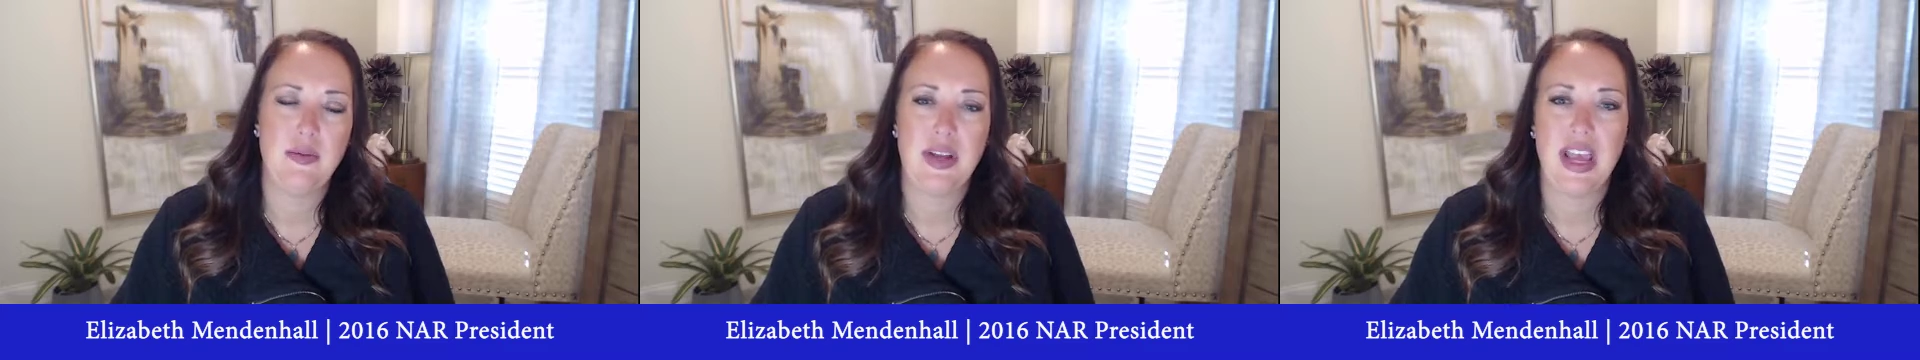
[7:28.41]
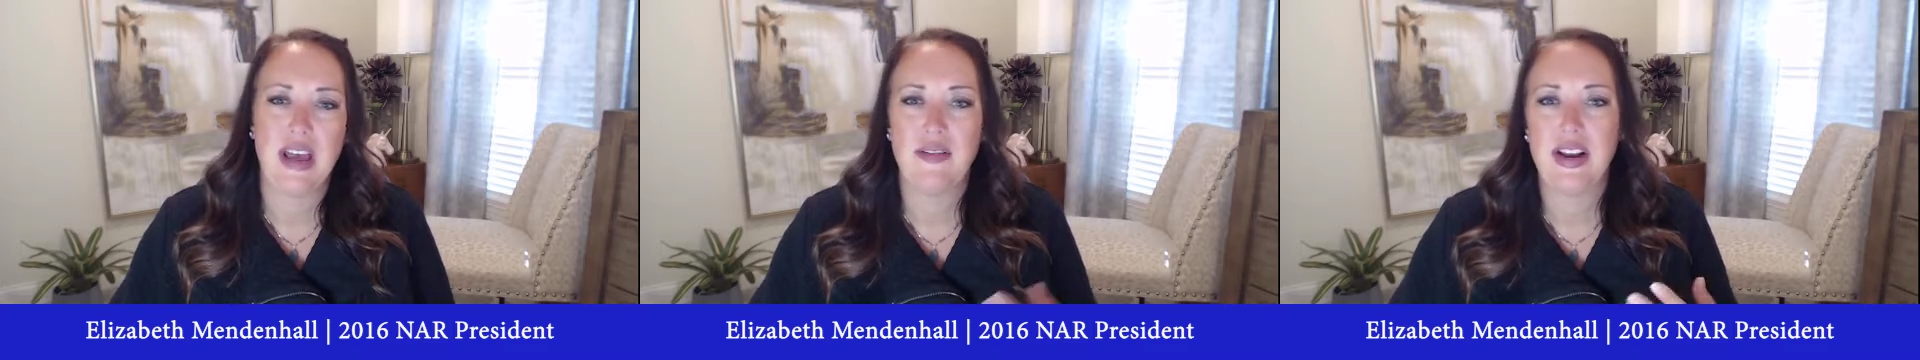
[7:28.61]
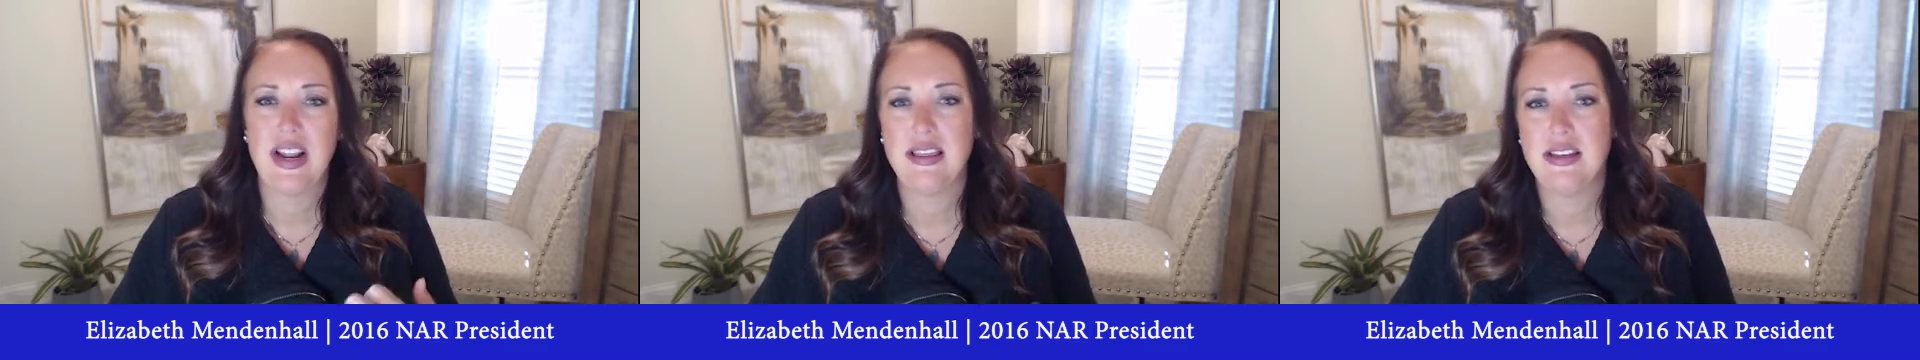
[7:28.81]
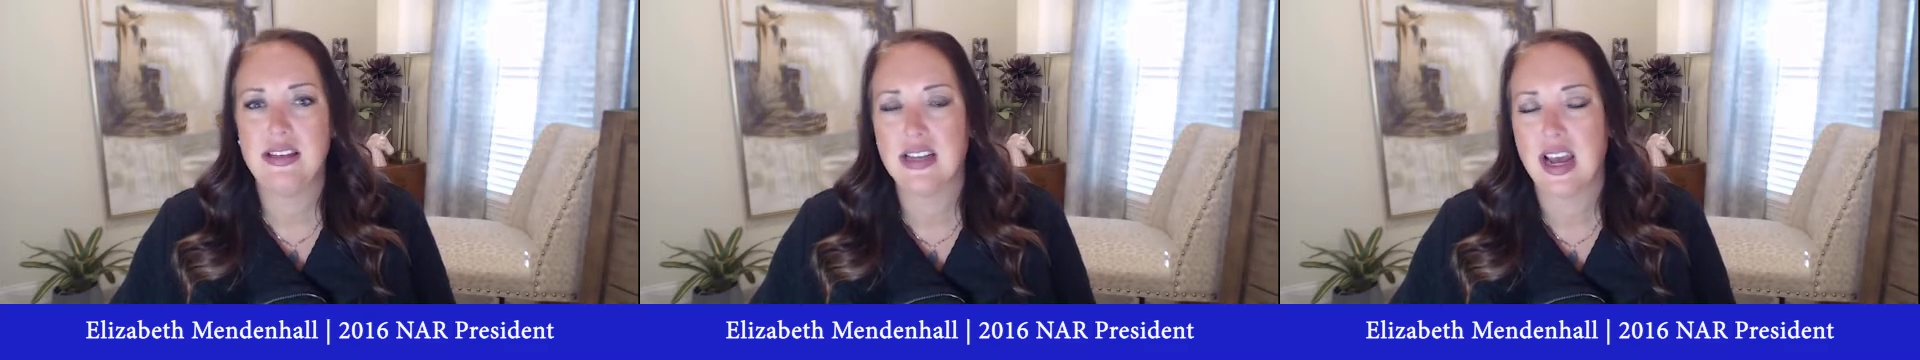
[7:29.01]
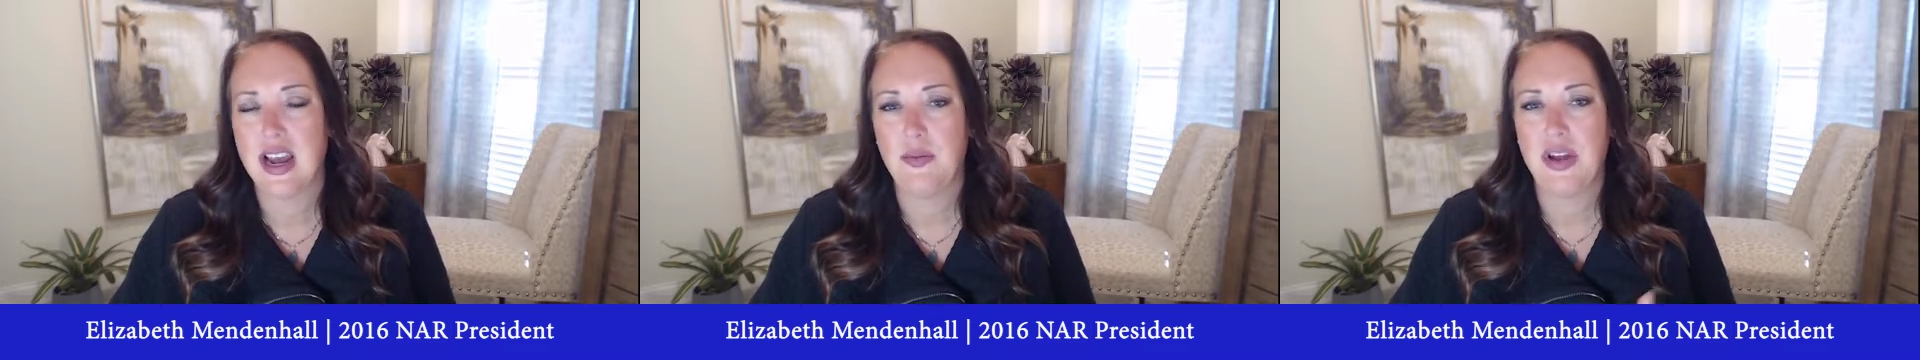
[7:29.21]
we haven't had the
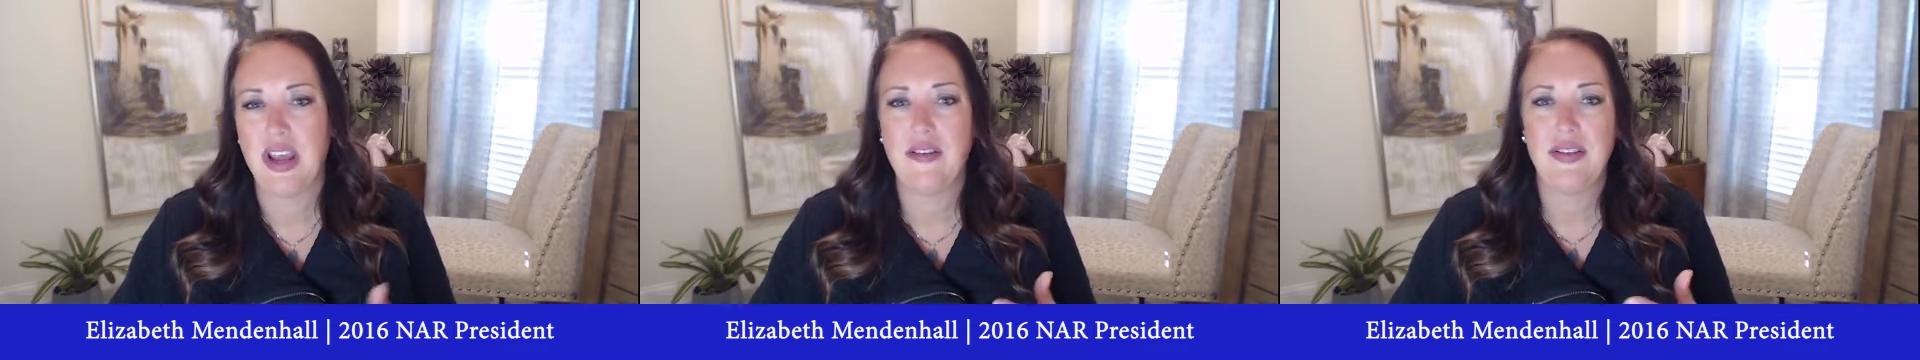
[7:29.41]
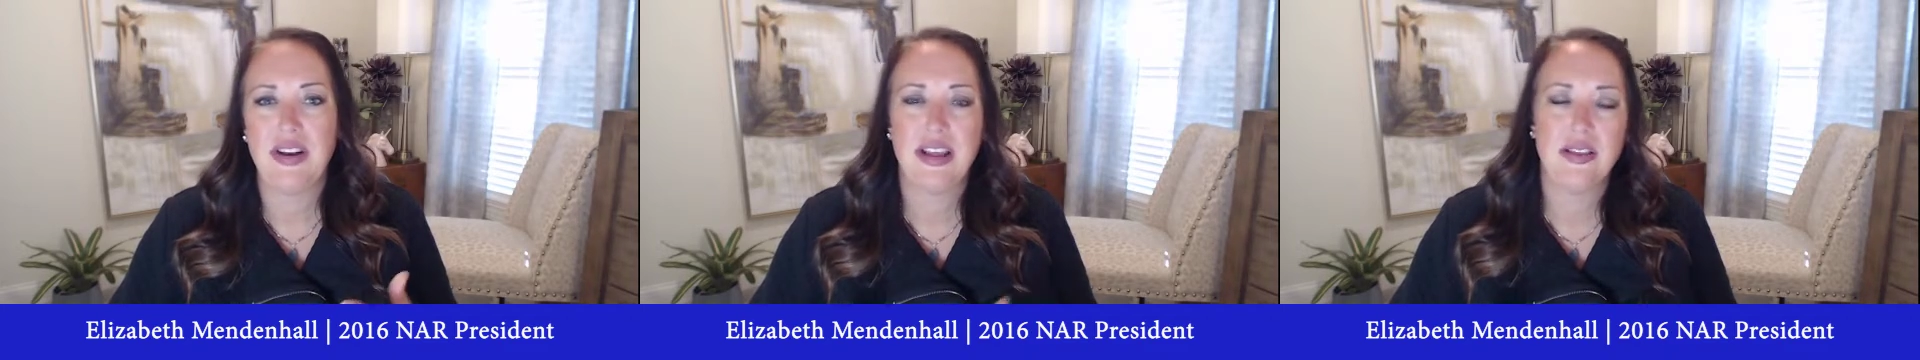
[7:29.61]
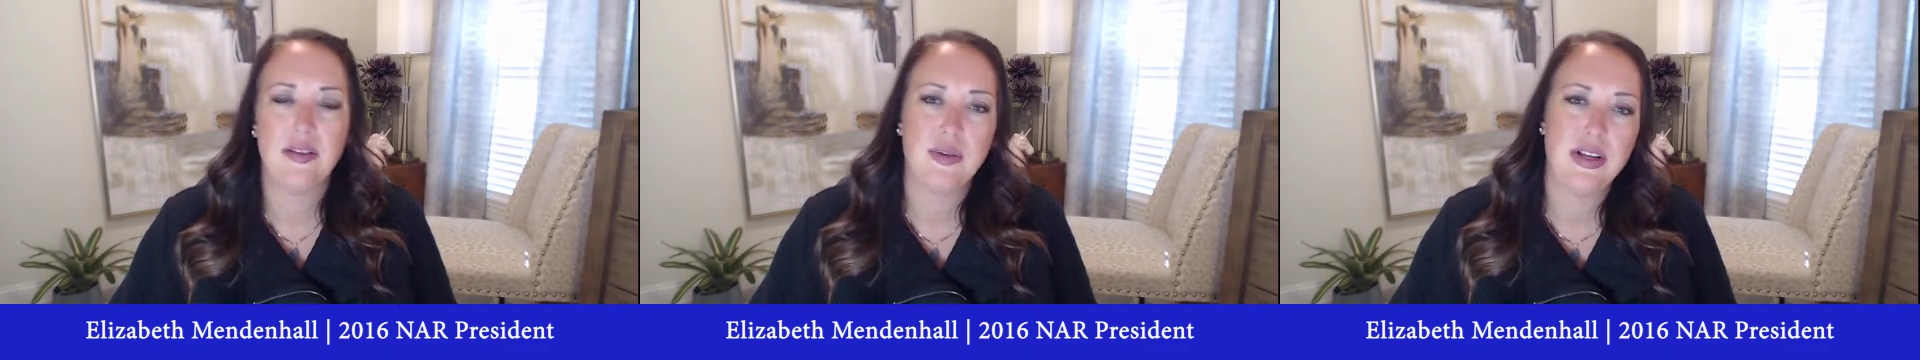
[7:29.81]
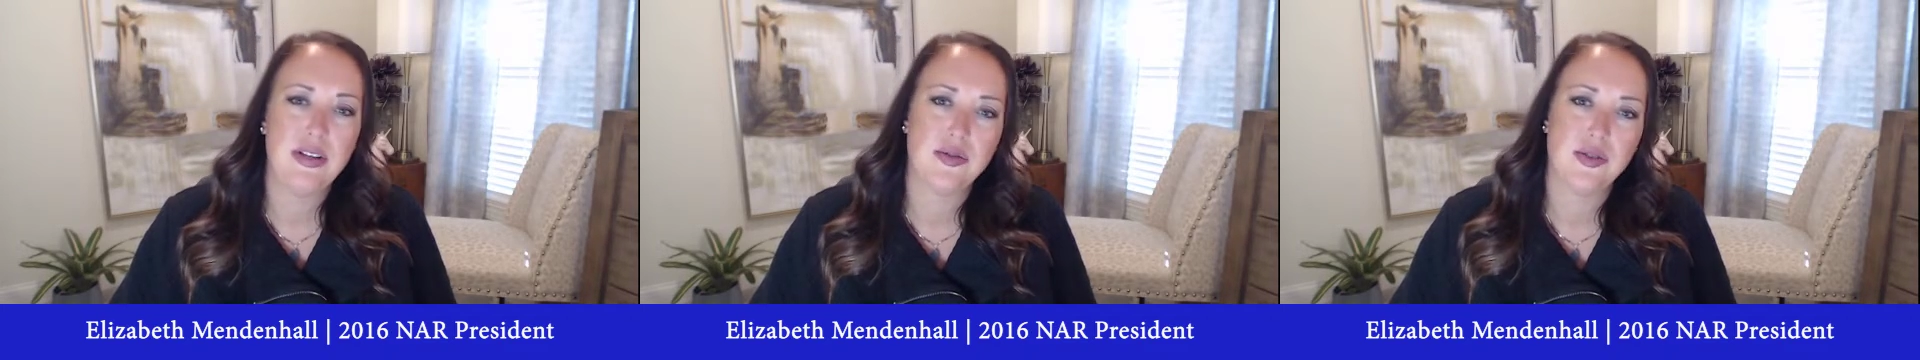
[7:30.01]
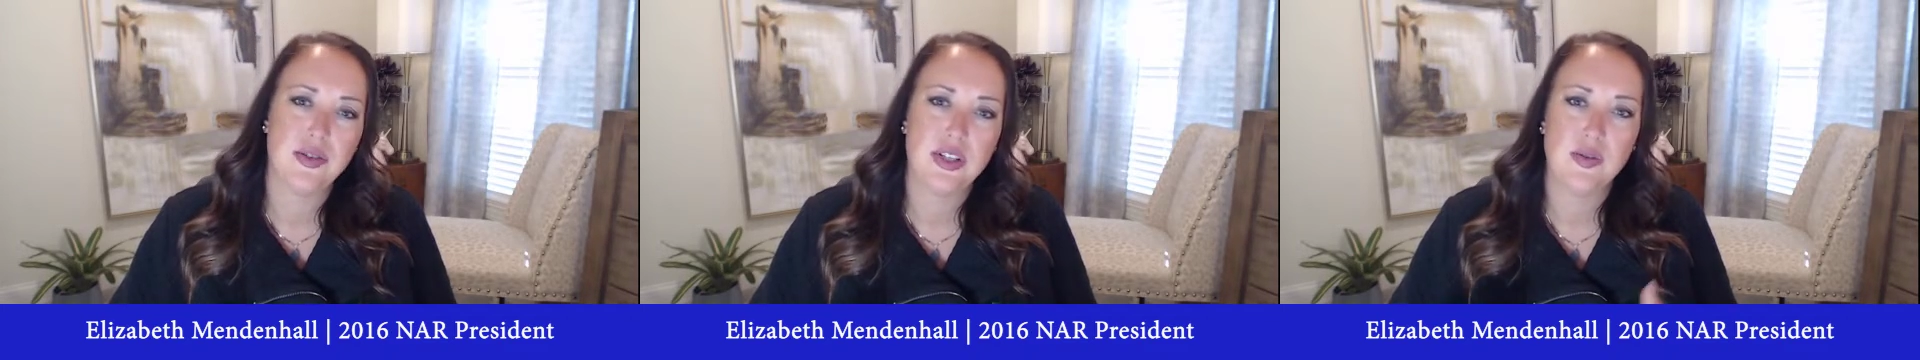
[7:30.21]
time, we haven't had the
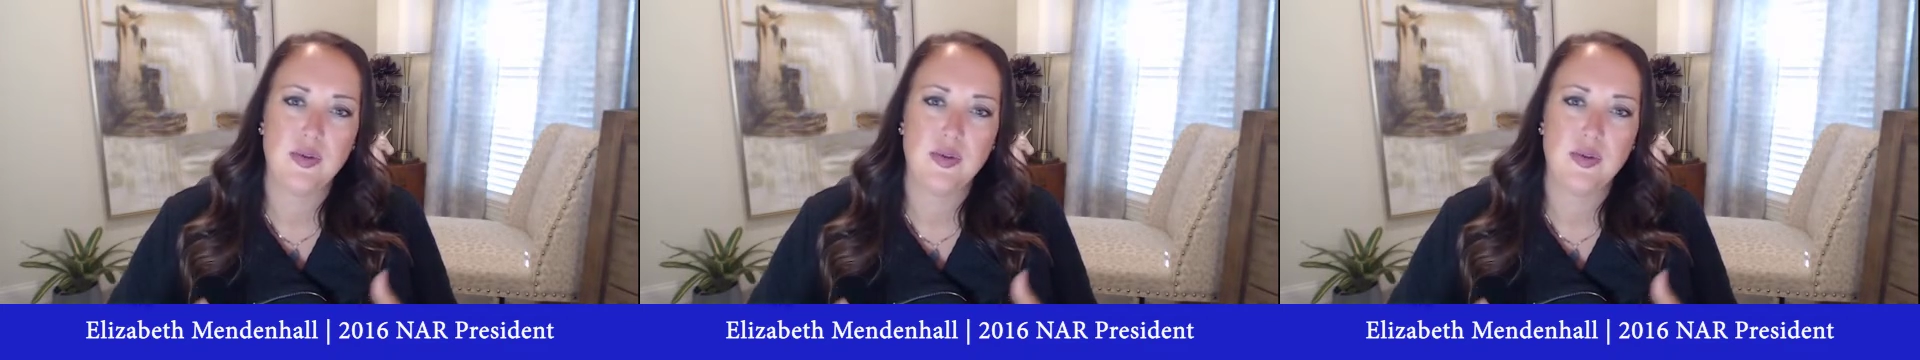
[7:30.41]
resources,